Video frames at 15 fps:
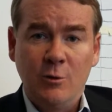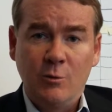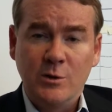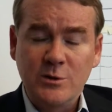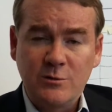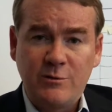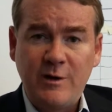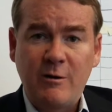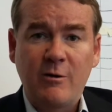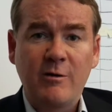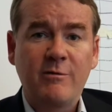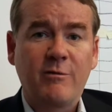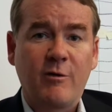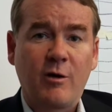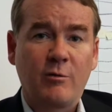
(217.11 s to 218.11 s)
was
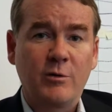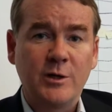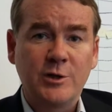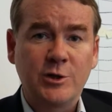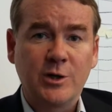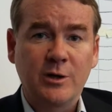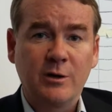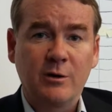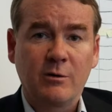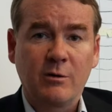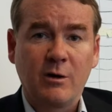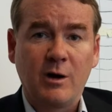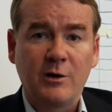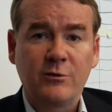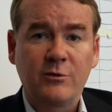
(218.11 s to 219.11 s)
very far-reaching
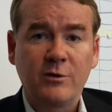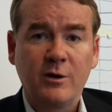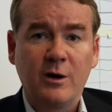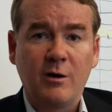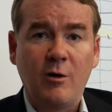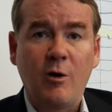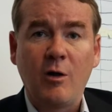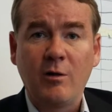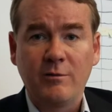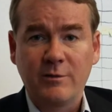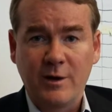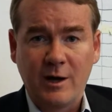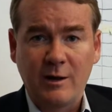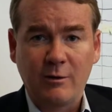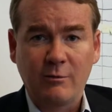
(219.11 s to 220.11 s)
across all
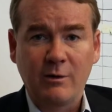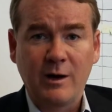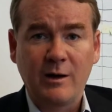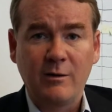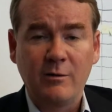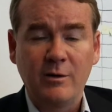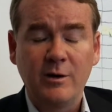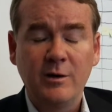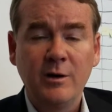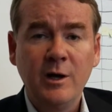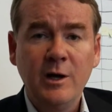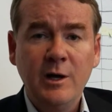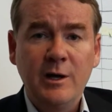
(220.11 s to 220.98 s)
of Colorado, and it